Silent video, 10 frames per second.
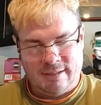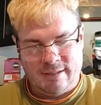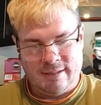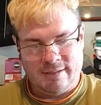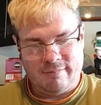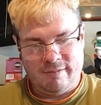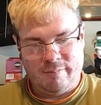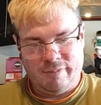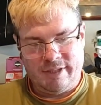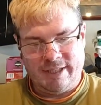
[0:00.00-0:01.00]
get our
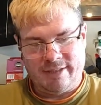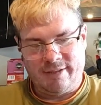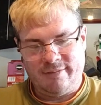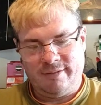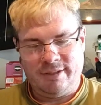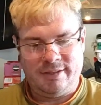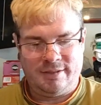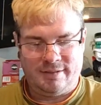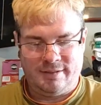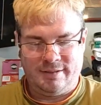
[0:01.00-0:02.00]
screen protector
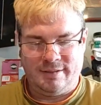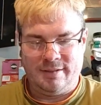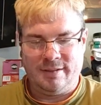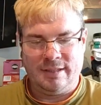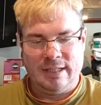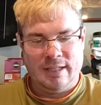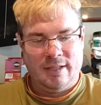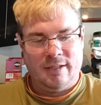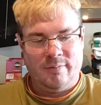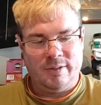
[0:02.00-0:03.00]
on.
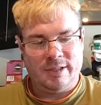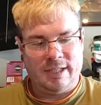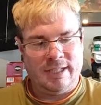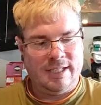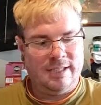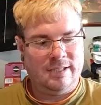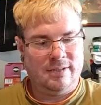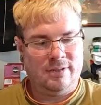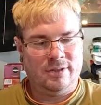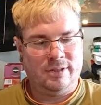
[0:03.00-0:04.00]
What's a nice
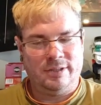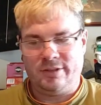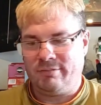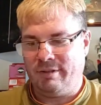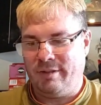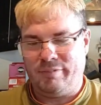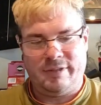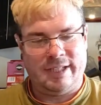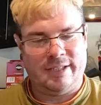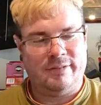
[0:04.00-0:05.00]
little touch is the screen
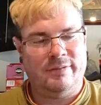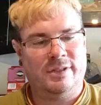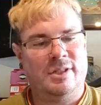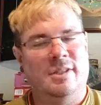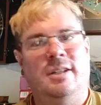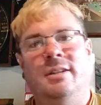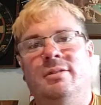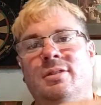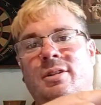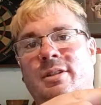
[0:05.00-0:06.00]
protector has got the
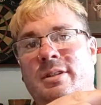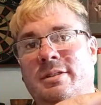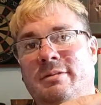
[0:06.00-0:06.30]
little colour